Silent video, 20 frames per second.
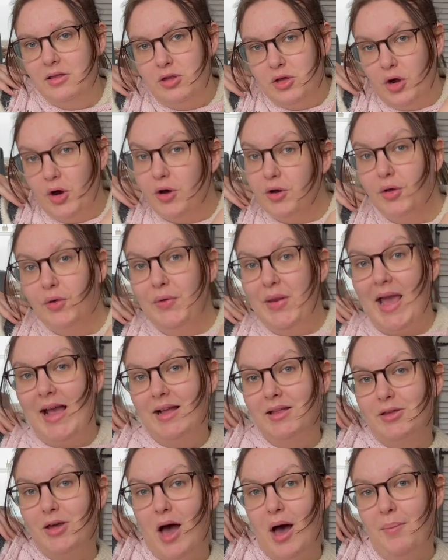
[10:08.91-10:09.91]
turtleneck
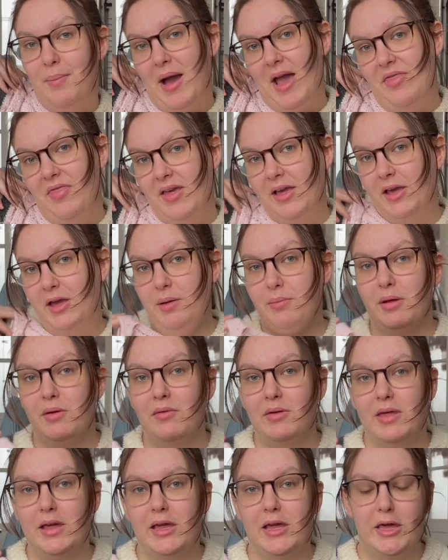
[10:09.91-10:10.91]
top, I think could be
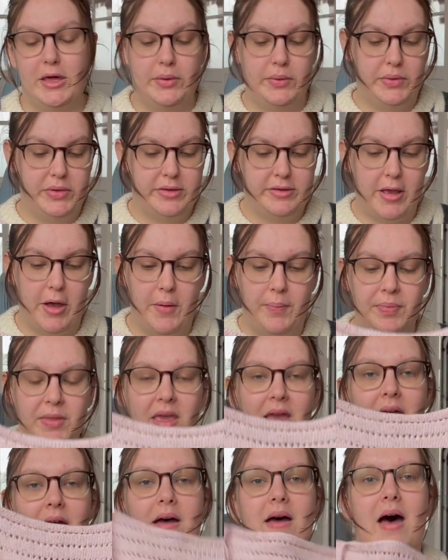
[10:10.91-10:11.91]
really cute. So
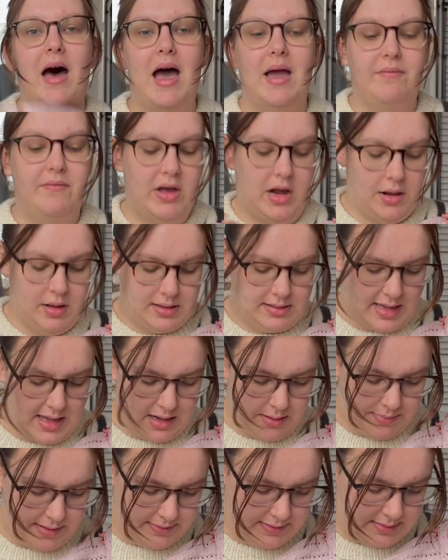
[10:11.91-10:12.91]
I'm very excited
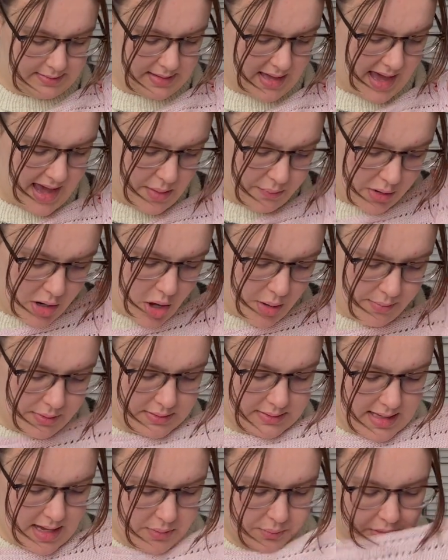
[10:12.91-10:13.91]
about this guy, and we're
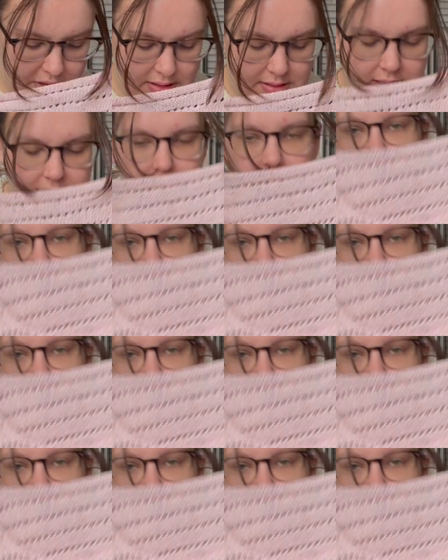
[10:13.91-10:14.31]
almost done. We just need to